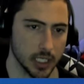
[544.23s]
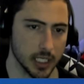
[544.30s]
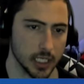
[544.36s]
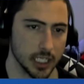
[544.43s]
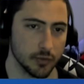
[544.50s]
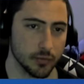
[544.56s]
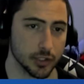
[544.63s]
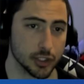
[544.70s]

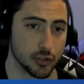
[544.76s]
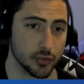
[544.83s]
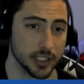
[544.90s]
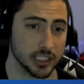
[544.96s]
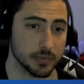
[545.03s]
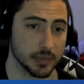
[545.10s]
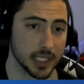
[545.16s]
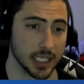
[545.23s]
He
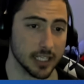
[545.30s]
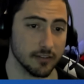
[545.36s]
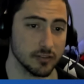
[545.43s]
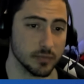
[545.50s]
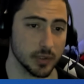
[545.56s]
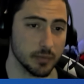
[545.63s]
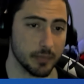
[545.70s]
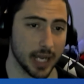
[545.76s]
retreats, but that gives
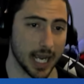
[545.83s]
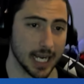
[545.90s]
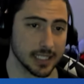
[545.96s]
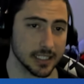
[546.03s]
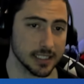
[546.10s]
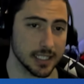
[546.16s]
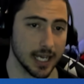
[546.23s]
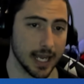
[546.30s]
me back
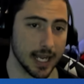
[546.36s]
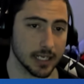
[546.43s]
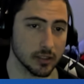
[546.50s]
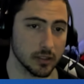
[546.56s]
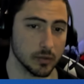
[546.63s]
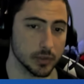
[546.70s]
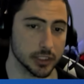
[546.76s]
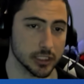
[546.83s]
the
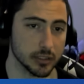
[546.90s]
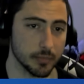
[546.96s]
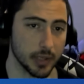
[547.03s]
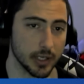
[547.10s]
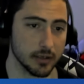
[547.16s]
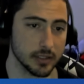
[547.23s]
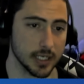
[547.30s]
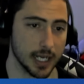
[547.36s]
diagonal, which is a
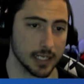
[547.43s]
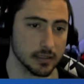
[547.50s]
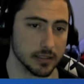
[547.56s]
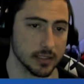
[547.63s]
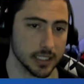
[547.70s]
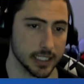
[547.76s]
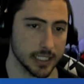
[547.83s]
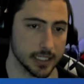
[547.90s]
better diagonal
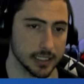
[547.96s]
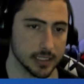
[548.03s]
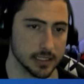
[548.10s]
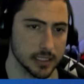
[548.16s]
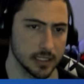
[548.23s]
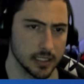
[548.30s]
than his.